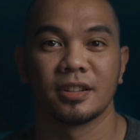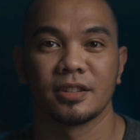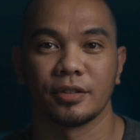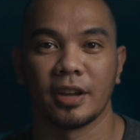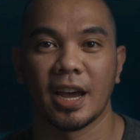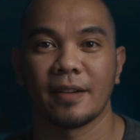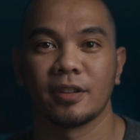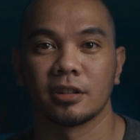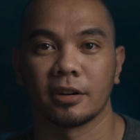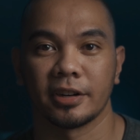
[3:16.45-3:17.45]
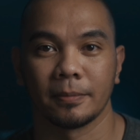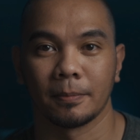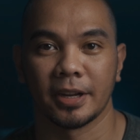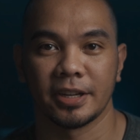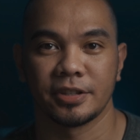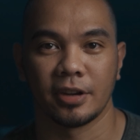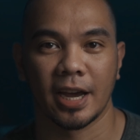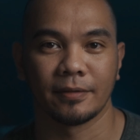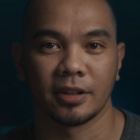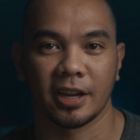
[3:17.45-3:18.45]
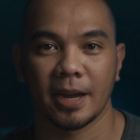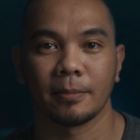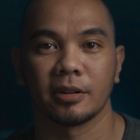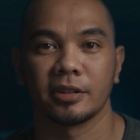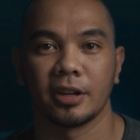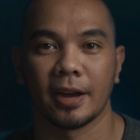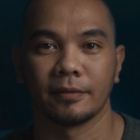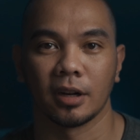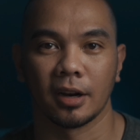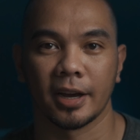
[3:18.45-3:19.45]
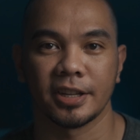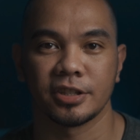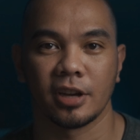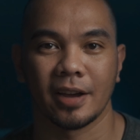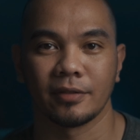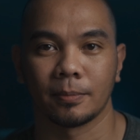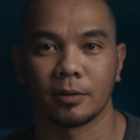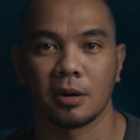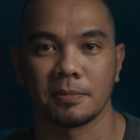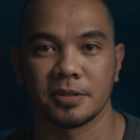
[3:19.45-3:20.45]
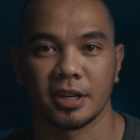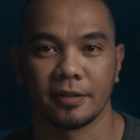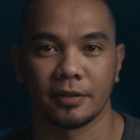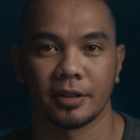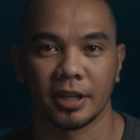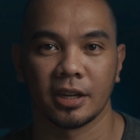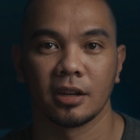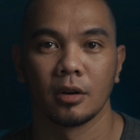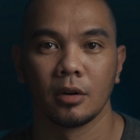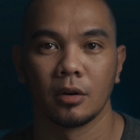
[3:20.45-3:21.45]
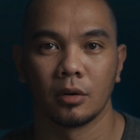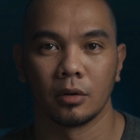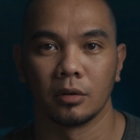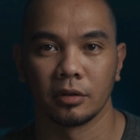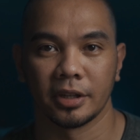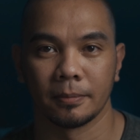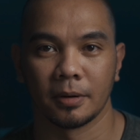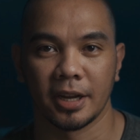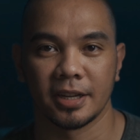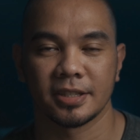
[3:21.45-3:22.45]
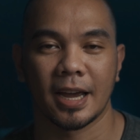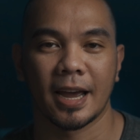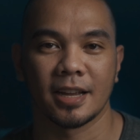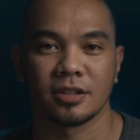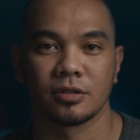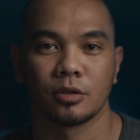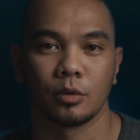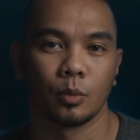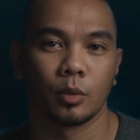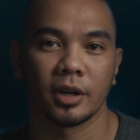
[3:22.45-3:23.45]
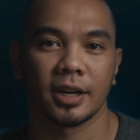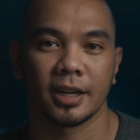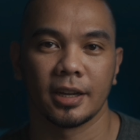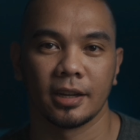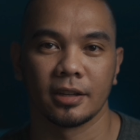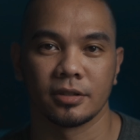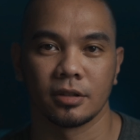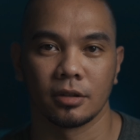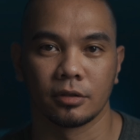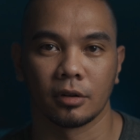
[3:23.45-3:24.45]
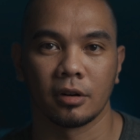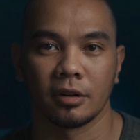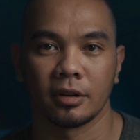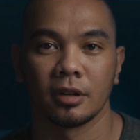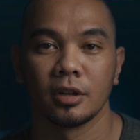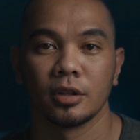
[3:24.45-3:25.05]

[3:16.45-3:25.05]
So you have the tart in place, you have the camera, you have the lights, you have the props and everything all in place as to what is drawn